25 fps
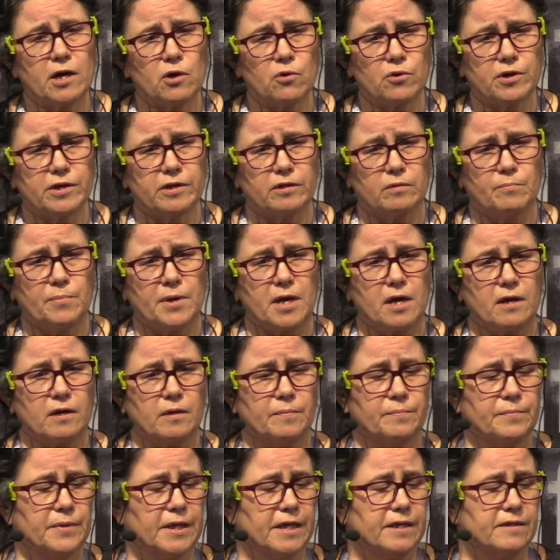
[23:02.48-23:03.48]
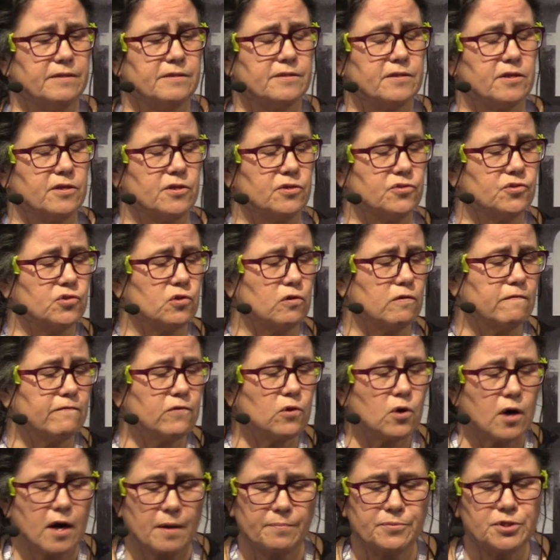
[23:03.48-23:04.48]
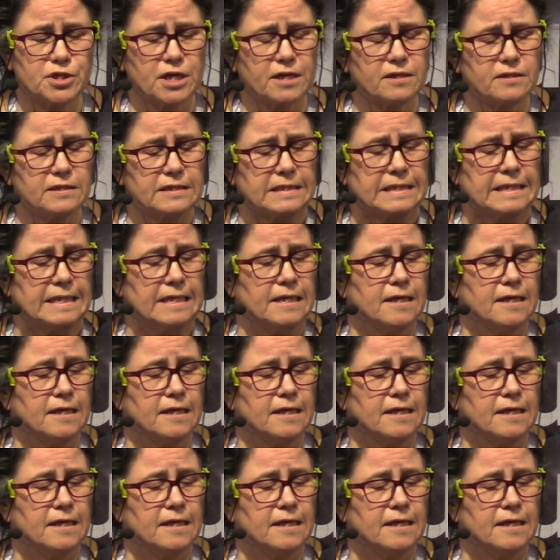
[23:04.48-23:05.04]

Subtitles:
area in the bottom is a server object.